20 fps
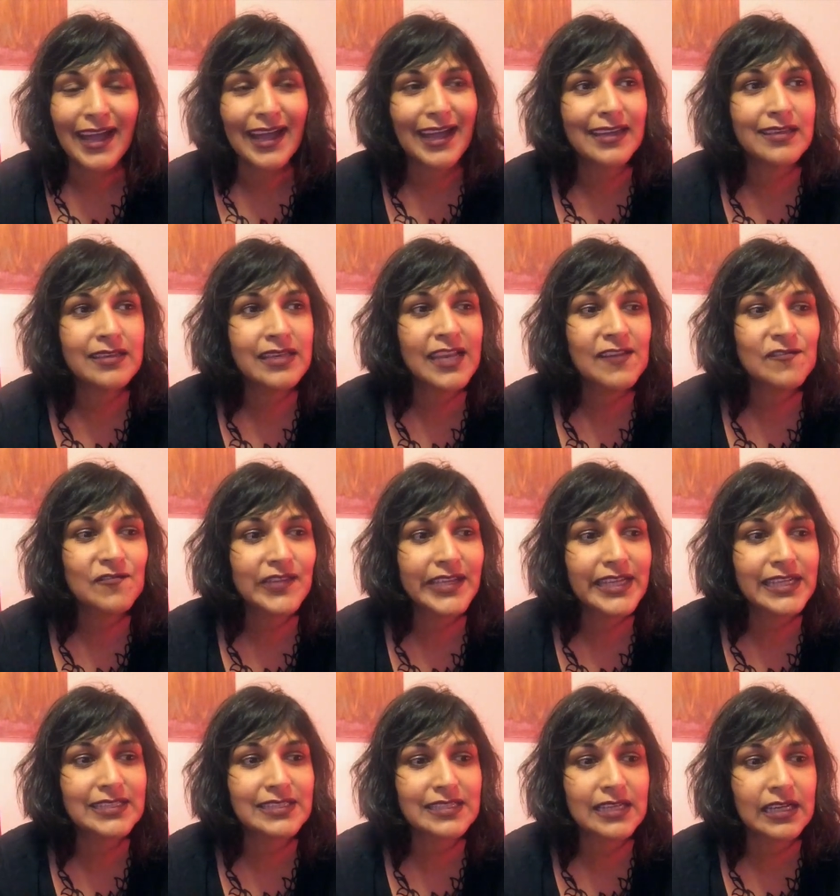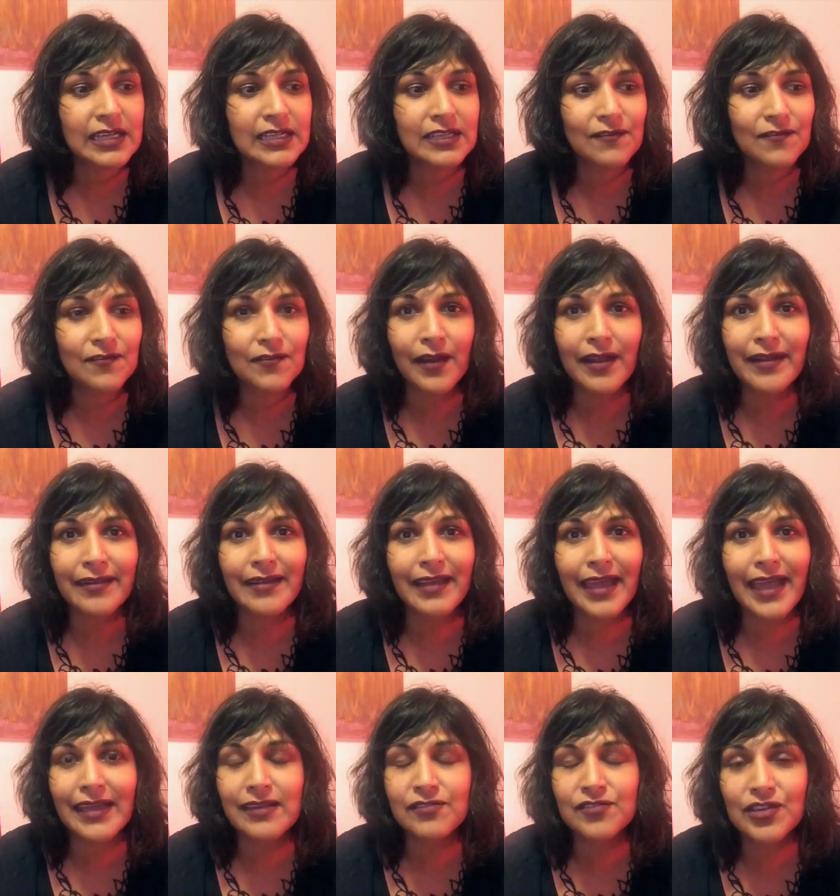a Netflix kind of run
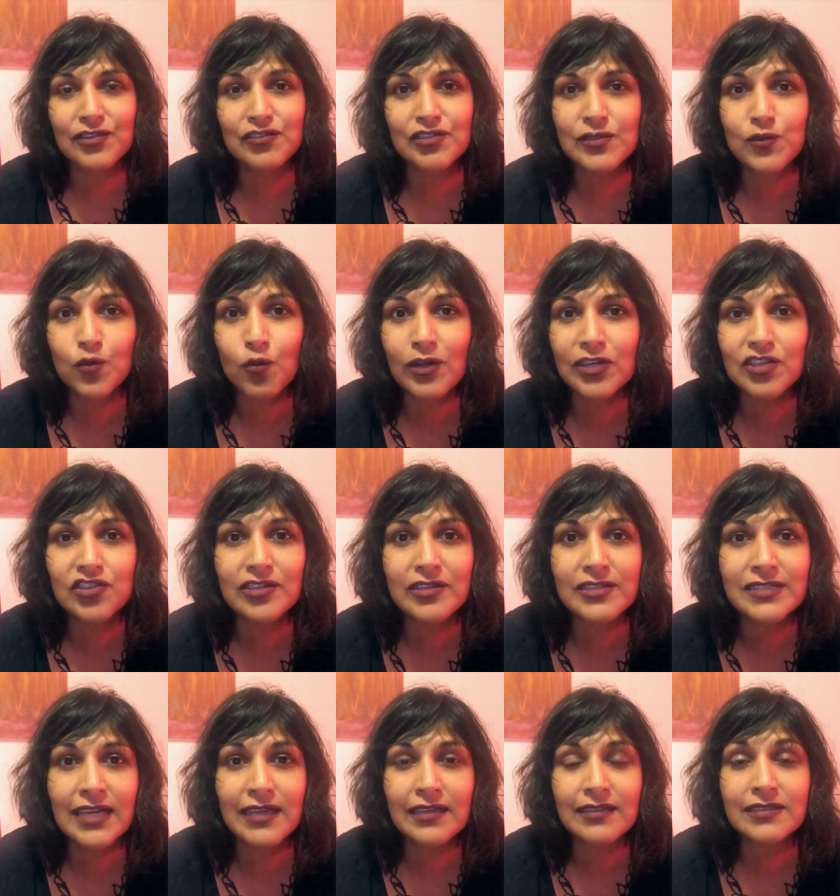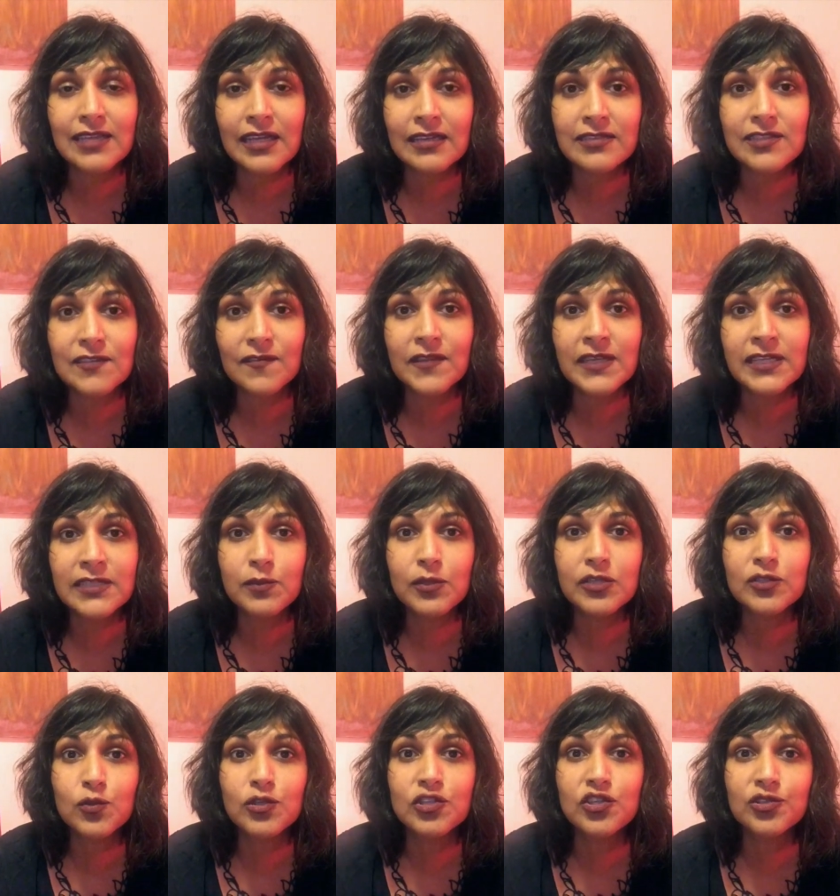and just watch t- tons of things
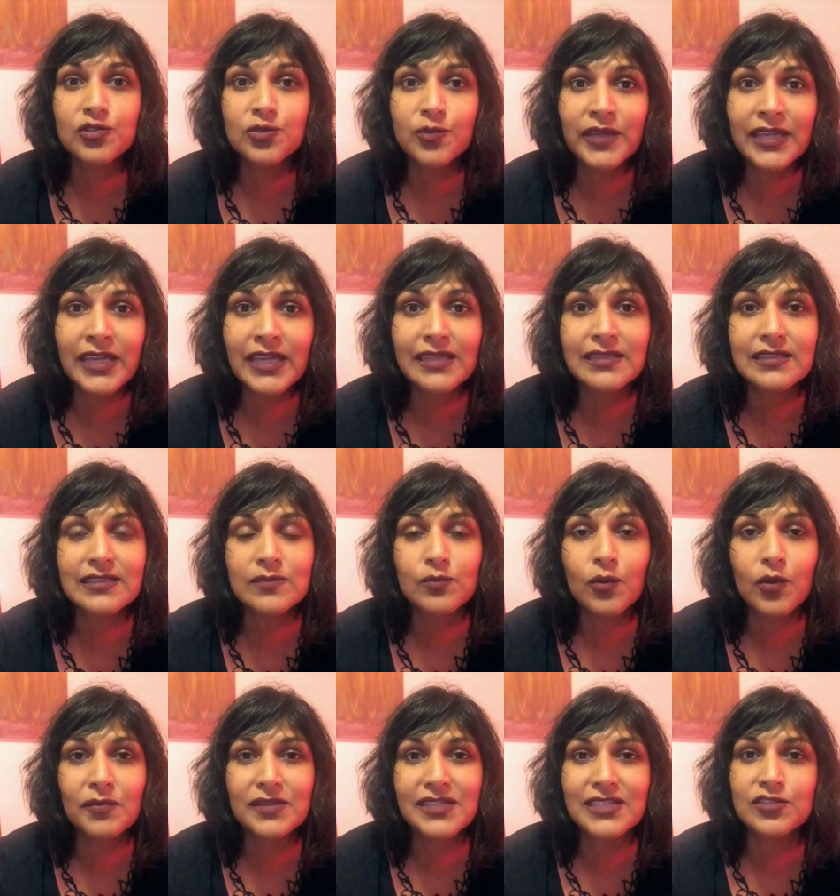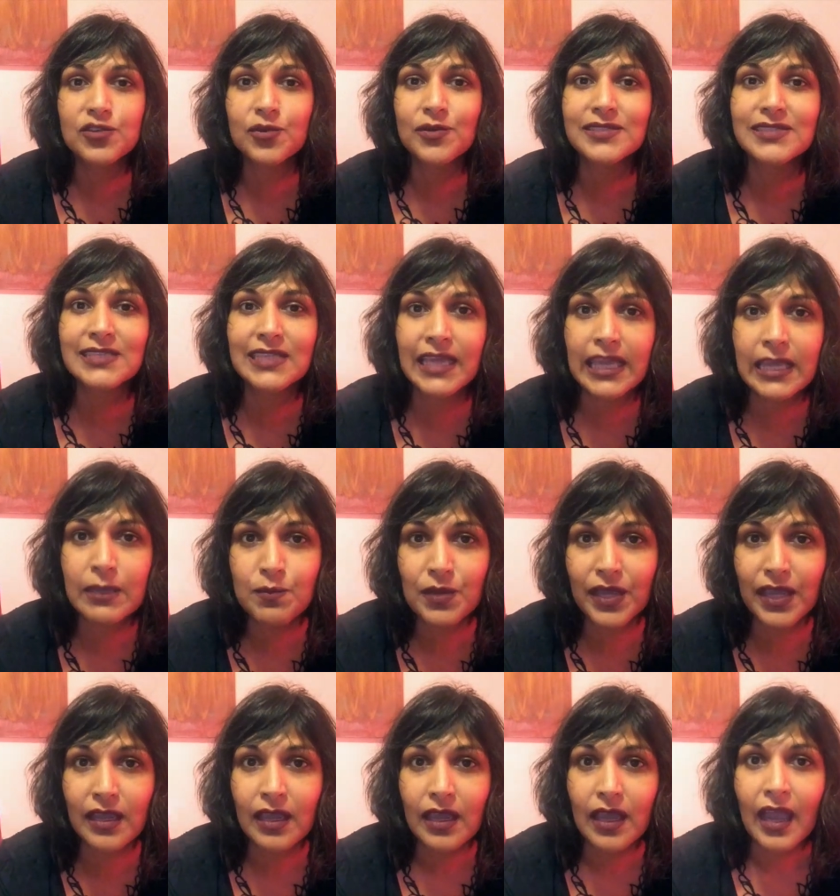because what you're doing at this moment is you're
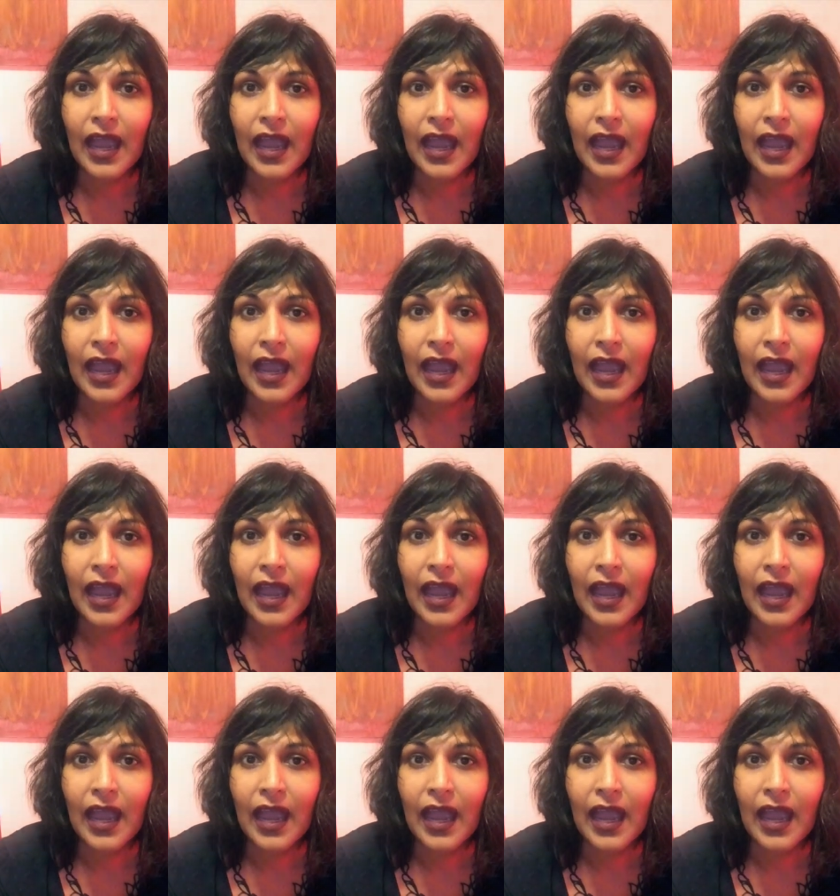escaping